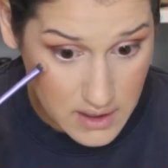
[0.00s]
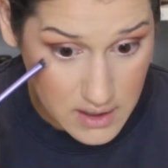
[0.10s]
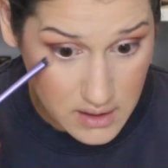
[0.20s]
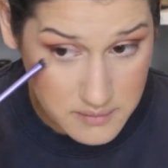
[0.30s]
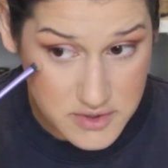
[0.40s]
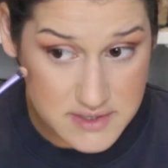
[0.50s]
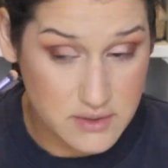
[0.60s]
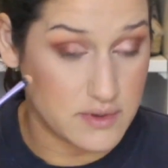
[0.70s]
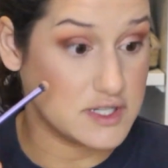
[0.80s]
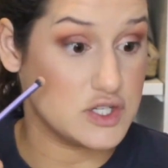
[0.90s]
And I'm just
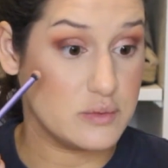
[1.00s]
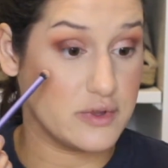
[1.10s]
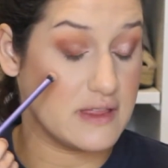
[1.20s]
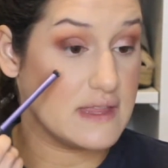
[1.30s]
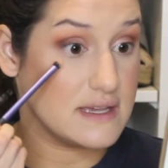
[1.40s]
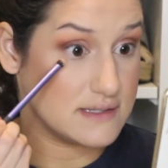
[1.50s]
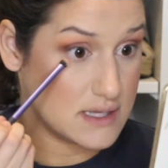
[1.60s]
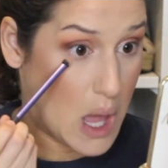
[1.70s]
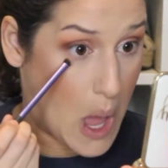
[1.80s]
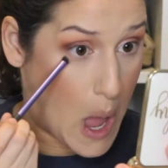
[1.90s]
going to blend this.